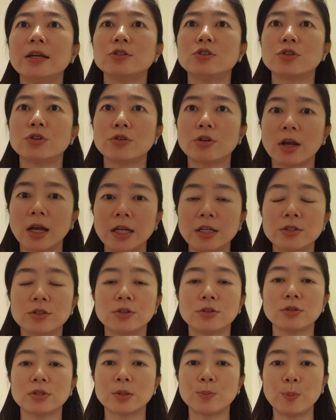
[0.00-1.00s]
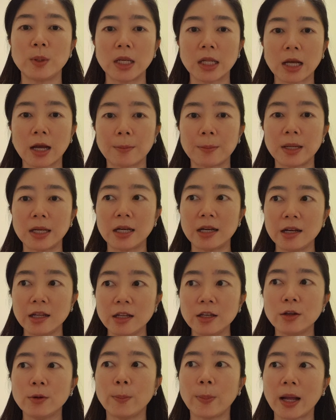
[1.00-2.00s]
and trying to speeding up
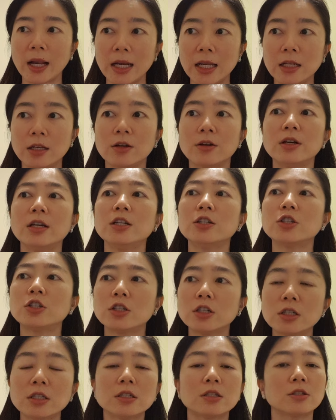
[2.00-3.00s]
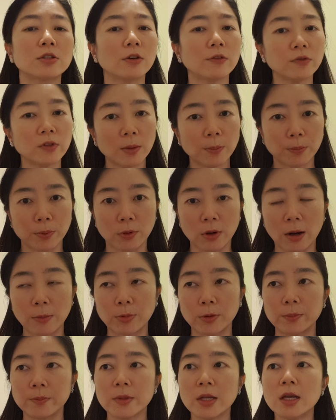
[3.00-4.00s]
little by little, it should solve the
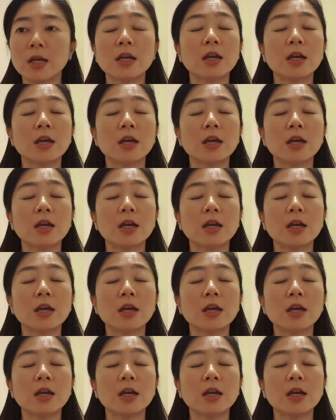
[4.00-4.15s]
problem.